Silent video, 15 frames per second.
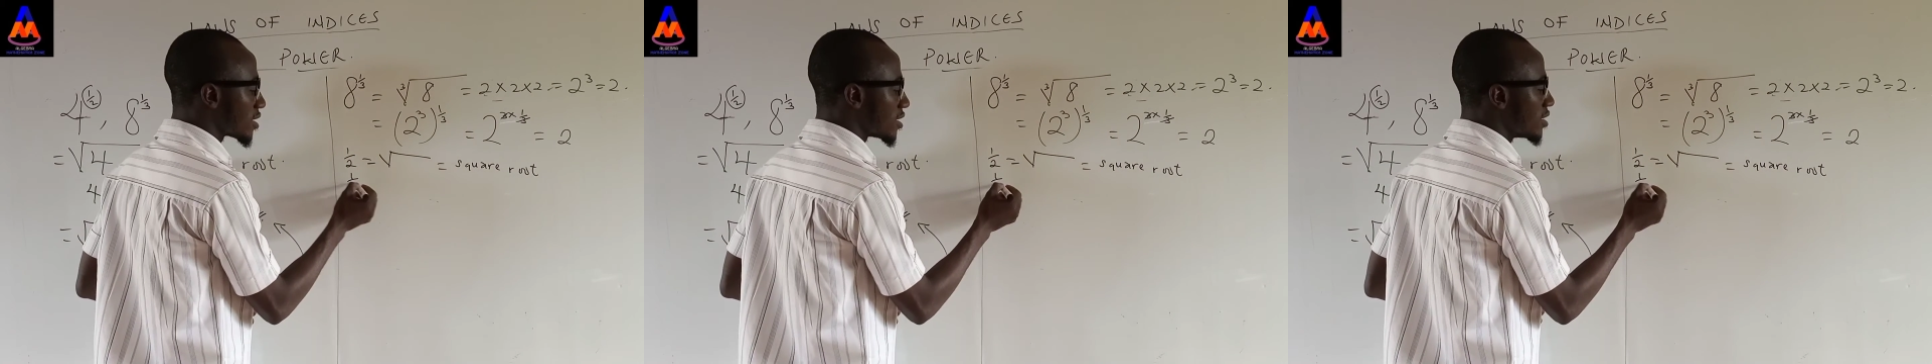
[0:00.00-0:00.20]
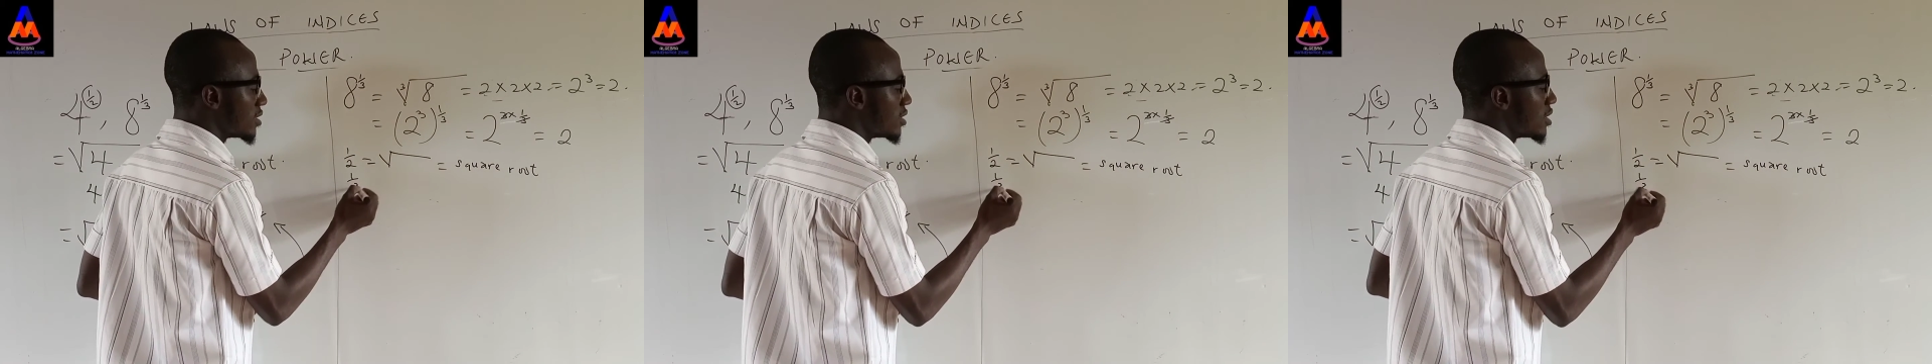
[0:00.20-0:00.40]
3,
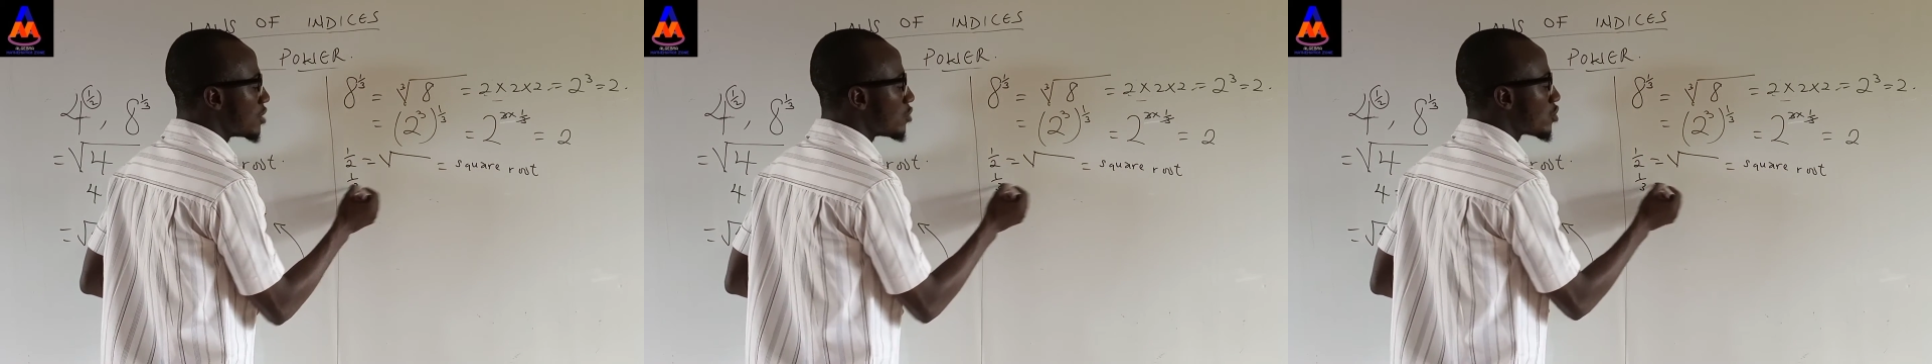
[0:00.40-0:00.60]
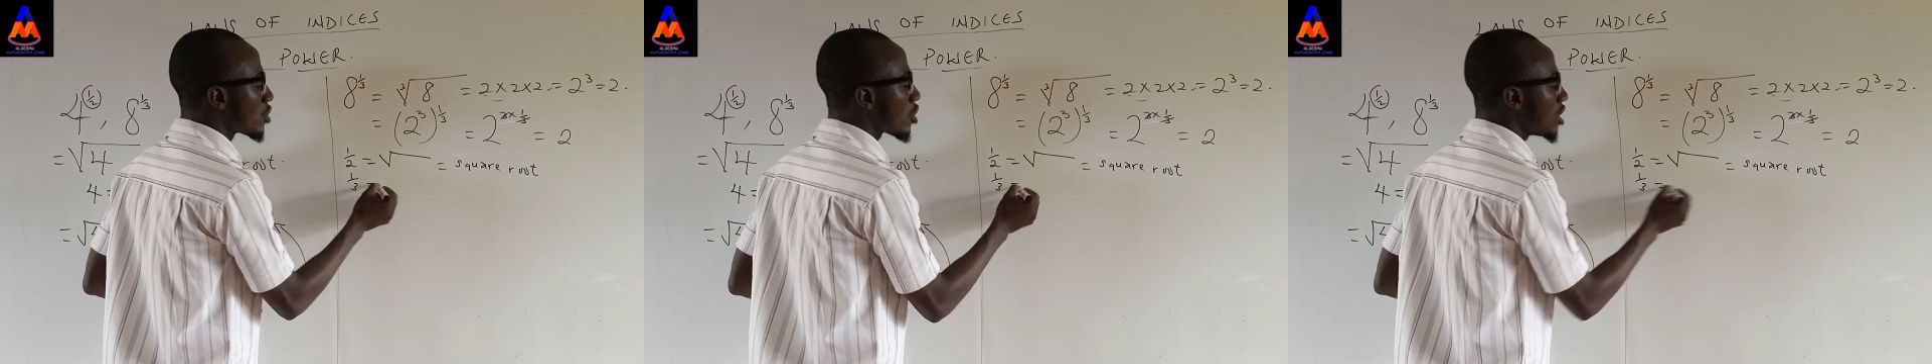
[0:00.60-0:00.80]

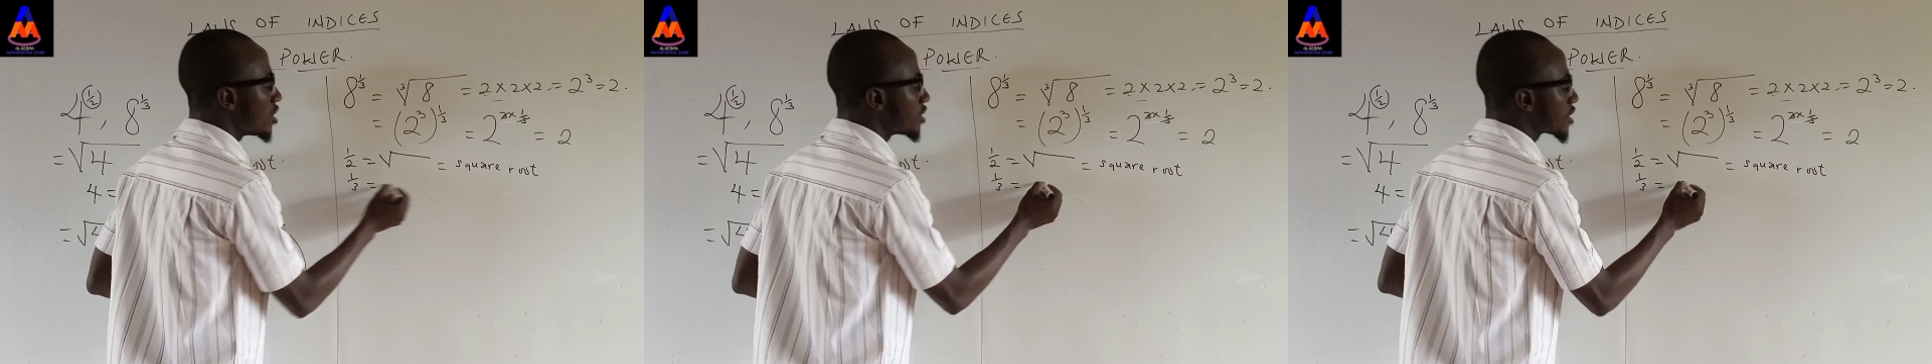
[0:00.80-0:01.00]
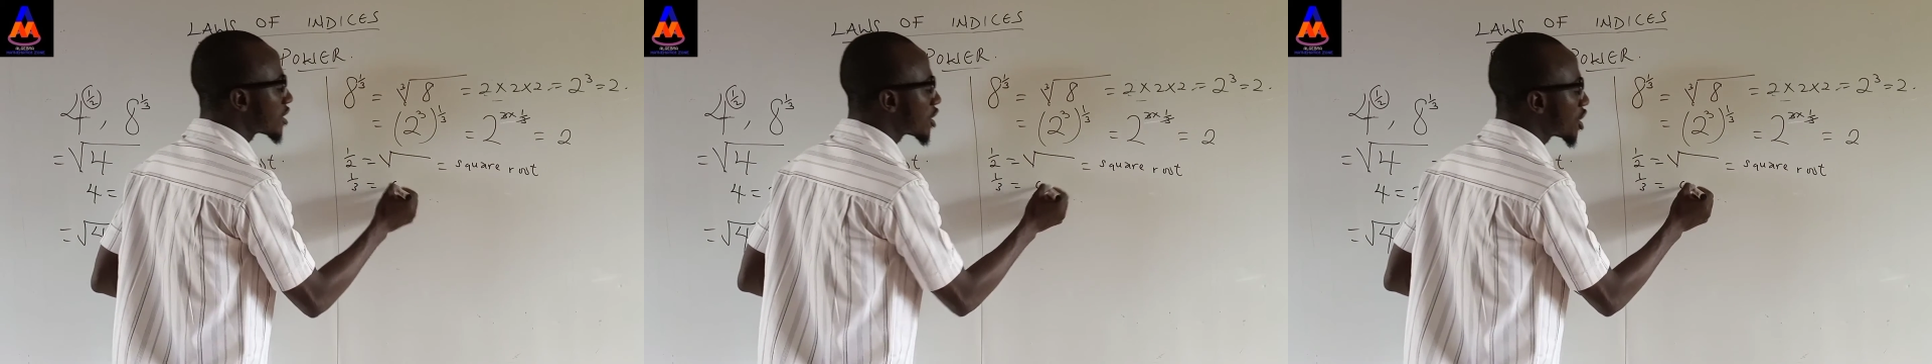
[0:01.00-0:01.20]
we call
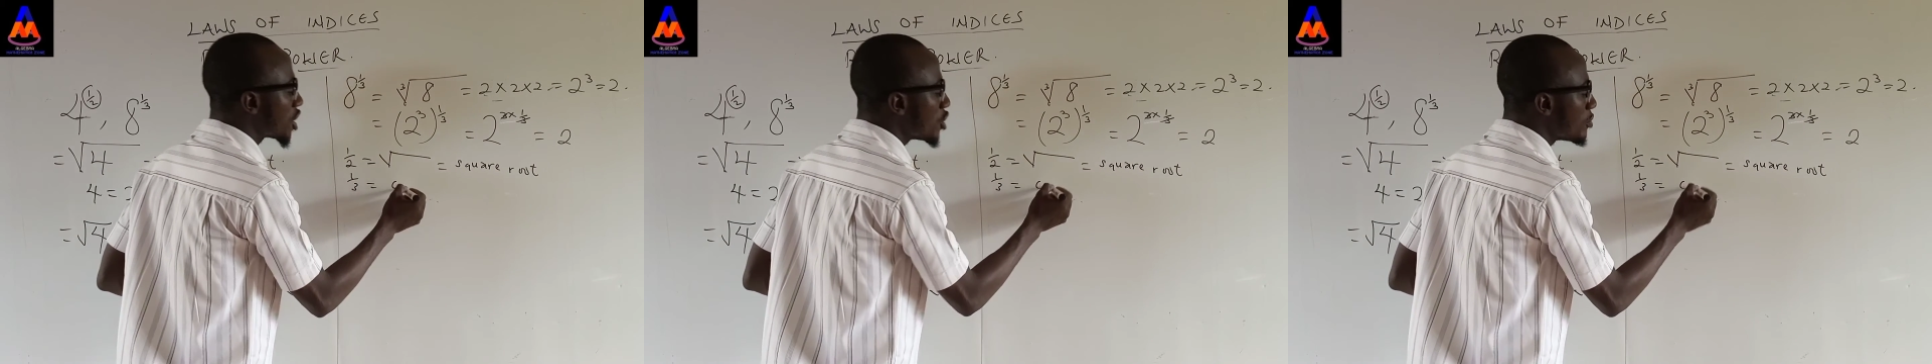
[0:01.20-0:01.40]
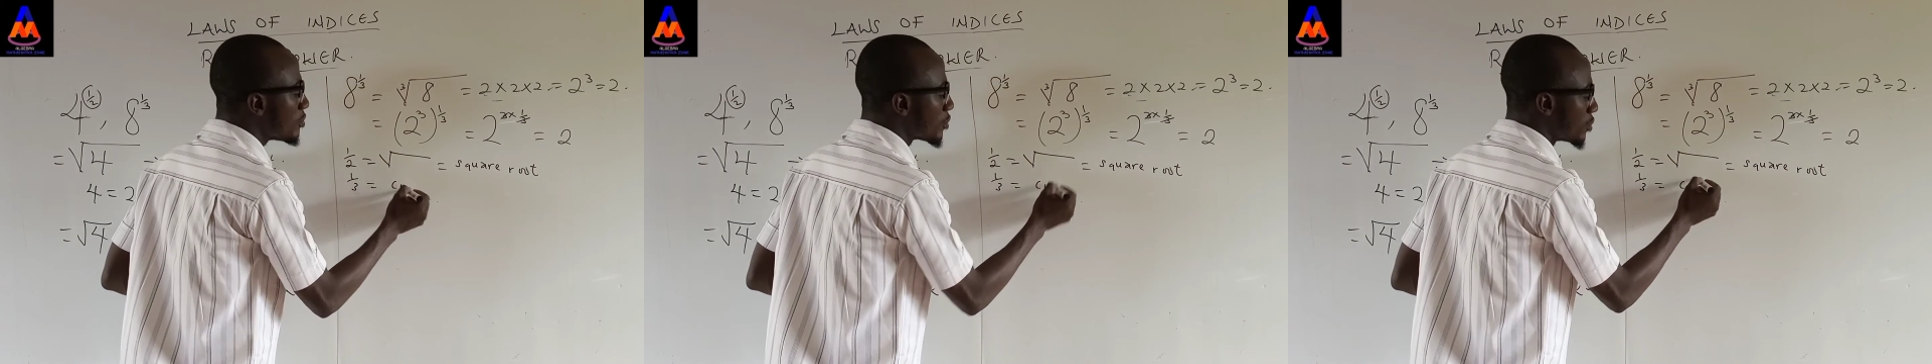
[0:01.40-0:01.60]
it
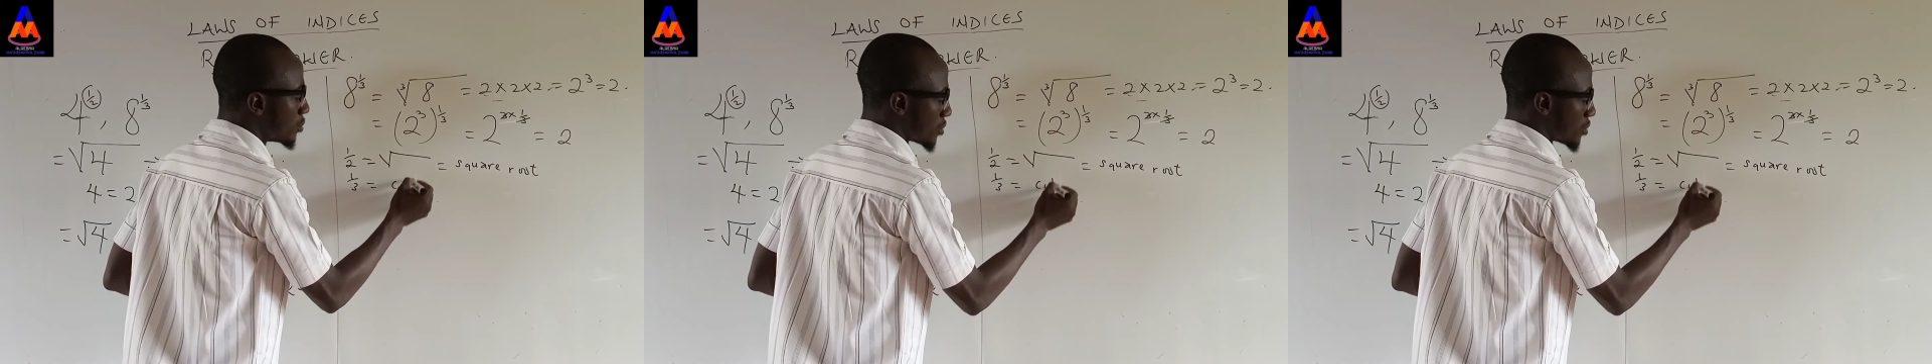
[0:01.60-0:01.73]
cube